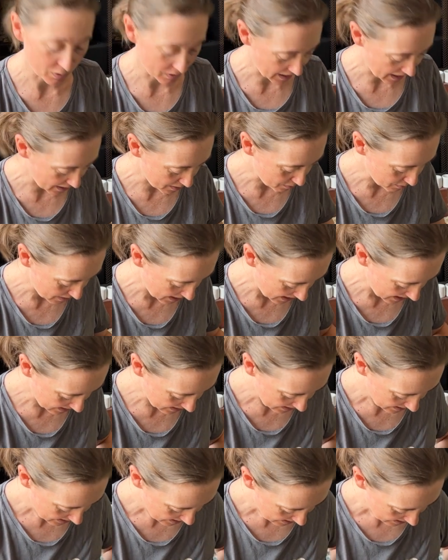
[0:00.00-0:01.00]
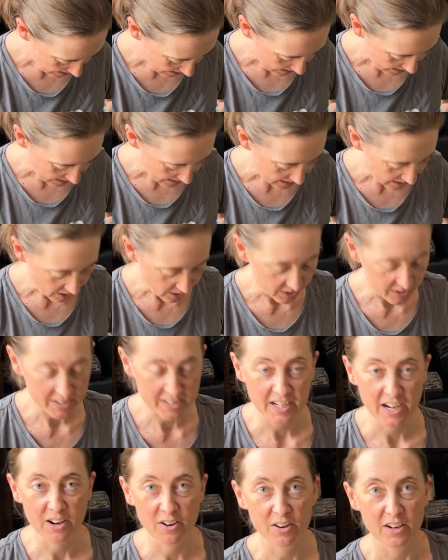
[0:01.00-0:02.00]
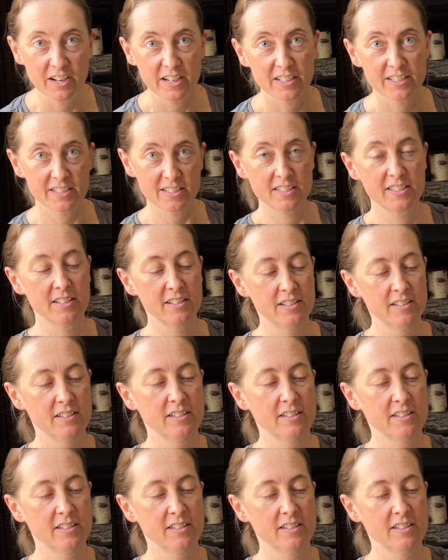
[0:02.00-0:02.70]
lightweight Arc'teryx